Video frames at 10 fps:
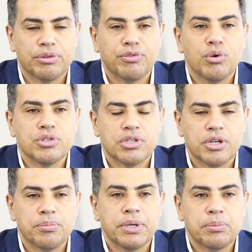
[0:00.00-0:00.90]
at Forza,
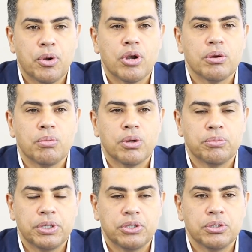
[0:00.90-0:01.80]
a big part of what
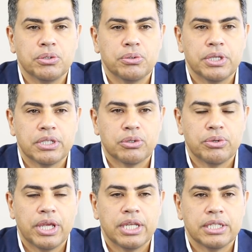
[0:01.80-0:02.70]
we do in
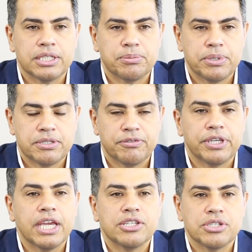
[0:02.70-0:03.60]
creating the
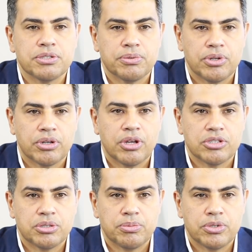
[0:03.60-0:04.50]
specifications with our
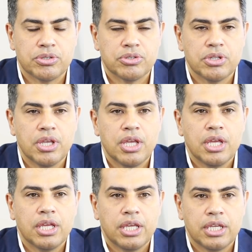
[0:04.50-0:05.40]
customers
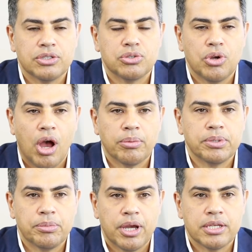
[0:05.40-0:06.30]
is to
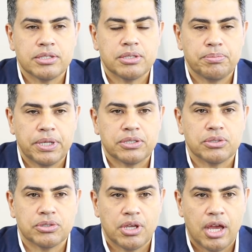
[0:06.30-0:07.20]
optimize the
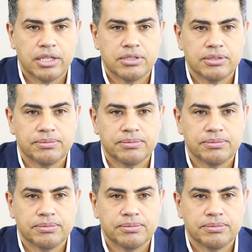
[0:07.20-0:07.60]
pixel size.